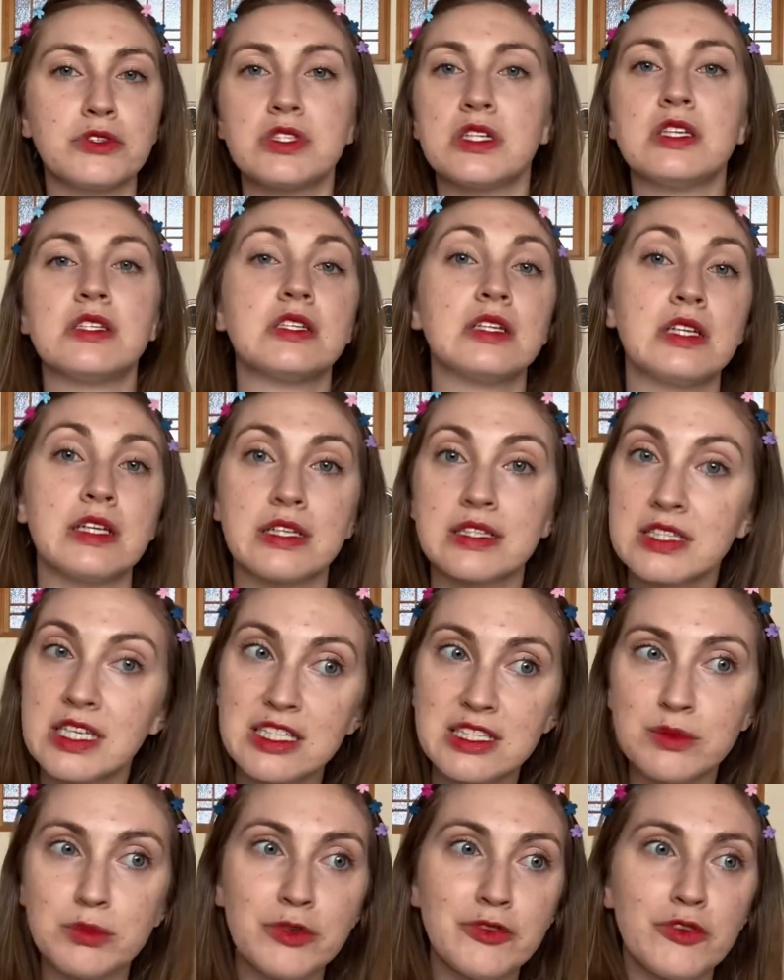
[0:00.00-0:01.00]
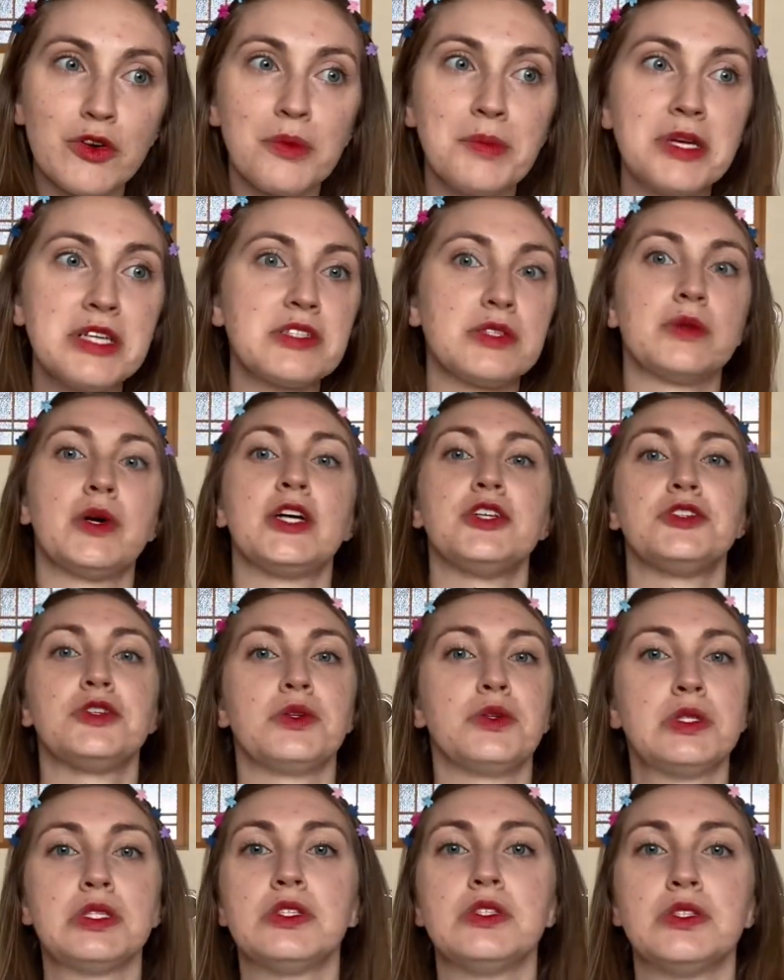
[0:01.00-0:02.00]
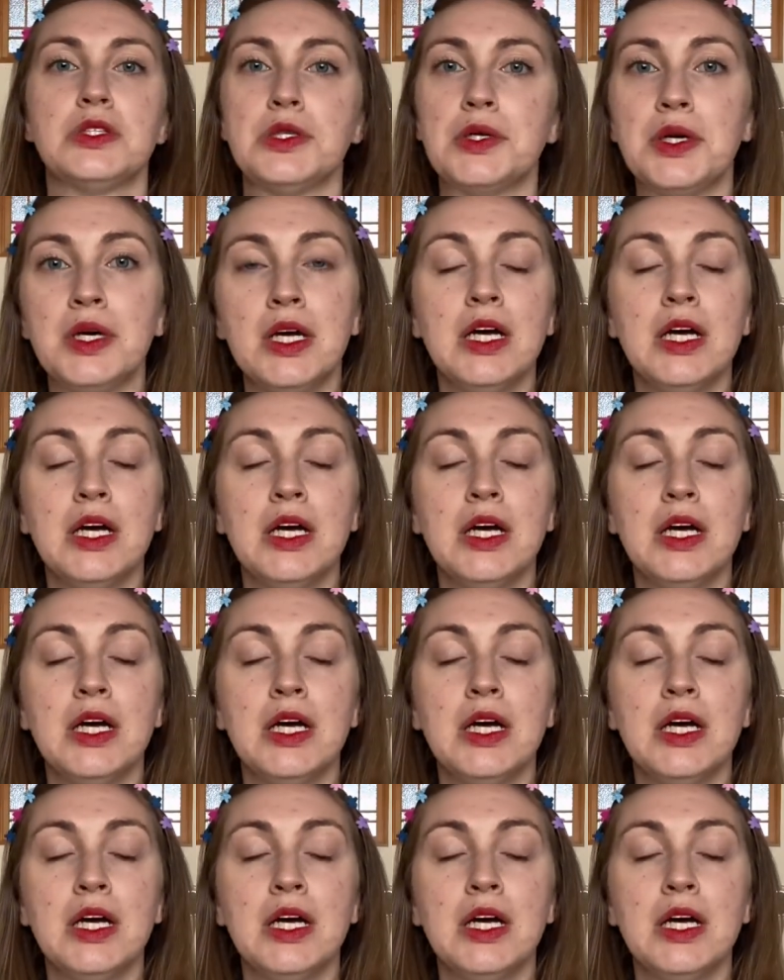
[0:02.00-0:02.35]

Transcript: easily accessible for me, so I chose to